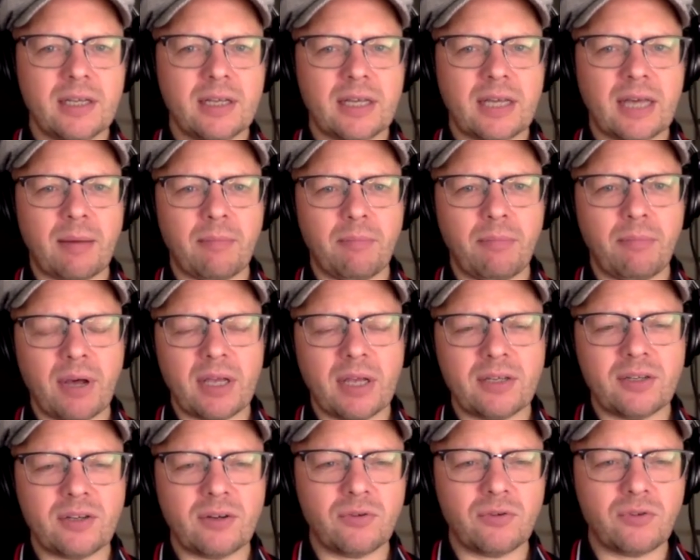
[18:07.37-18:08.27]

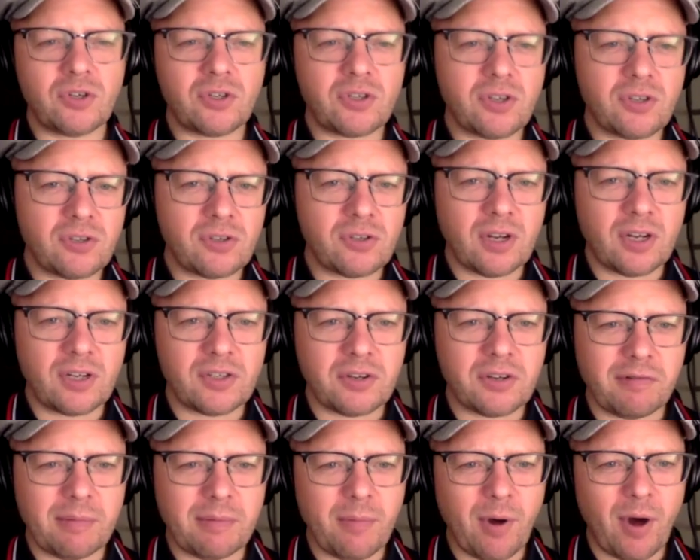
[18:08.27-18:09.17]
campaign. So just as
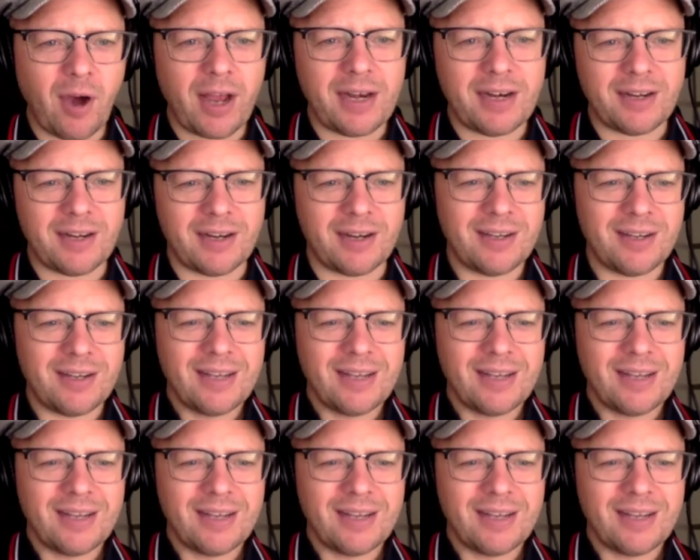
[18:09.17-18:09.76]
a reminder,